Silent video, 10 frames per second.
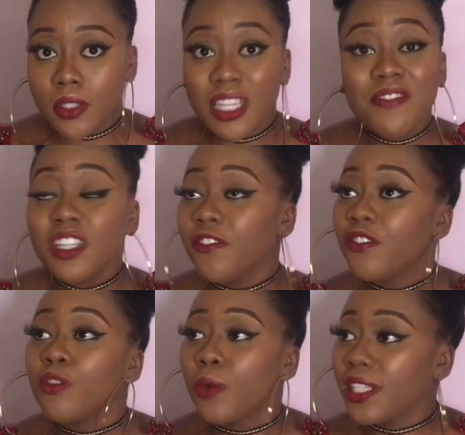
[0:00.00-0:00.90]
Even if
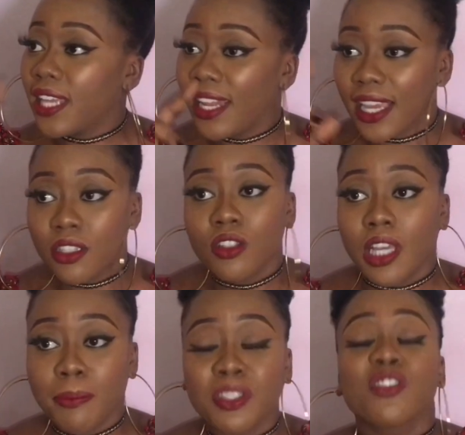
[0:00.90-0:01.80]
you went and liked all
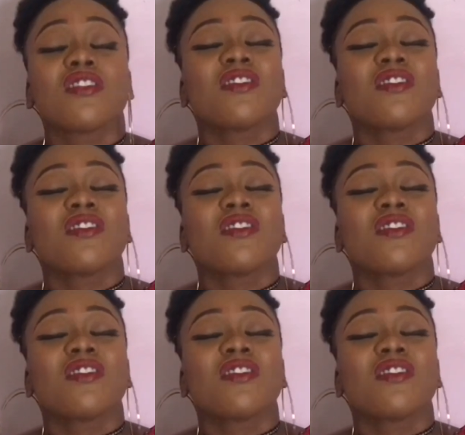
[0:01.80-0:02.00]
their pictures,